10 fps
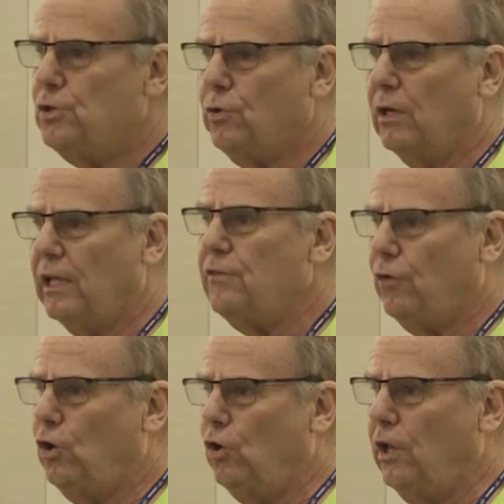you can leave
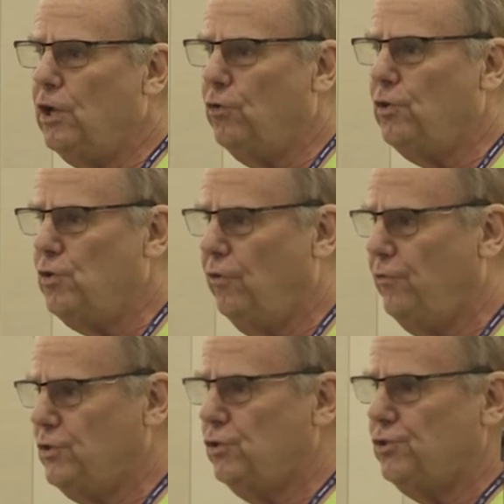earlier than your
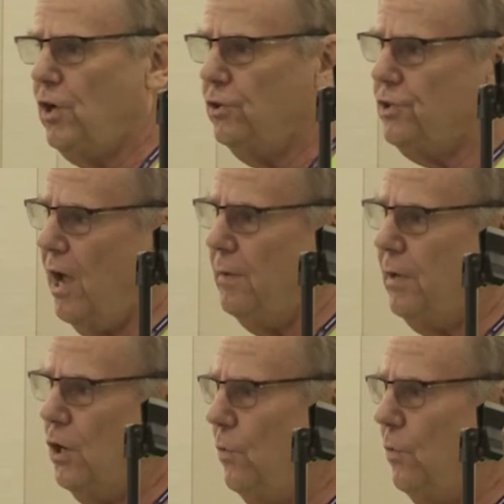official start time here